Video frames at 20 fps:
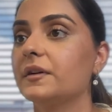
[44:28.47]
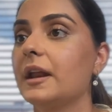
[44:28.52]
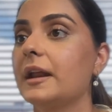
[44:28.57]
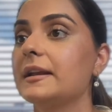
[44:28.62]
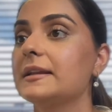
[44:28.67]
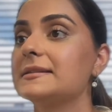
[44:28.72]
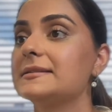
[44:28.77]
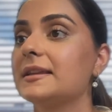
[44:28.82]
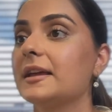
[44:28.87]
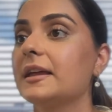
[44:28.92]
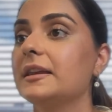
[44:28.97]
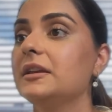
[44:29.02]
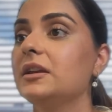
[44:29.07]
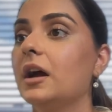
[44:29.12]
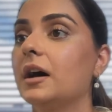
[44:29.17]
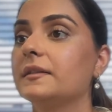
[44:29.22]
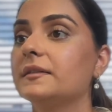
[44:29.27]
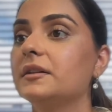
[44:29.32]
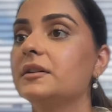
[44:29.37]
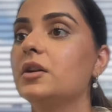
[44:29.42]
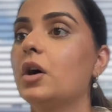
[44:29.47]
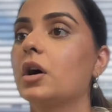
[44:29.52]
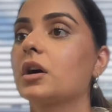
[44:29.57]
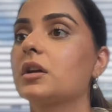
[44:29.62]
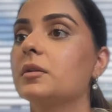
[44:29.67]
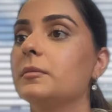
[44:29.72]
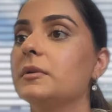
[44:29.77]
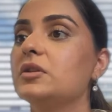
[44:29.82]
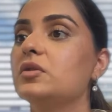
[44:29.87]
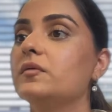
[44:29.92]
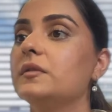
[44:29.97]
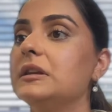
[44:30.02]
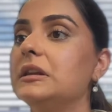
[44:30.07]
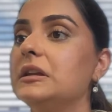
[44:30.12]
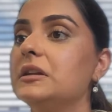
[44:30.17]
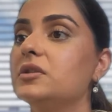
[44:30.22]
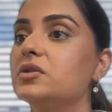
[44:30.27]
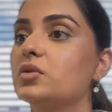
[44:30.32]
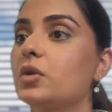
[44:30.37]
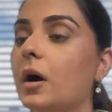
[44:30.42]
and is there any other document do we
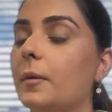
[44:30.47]
need to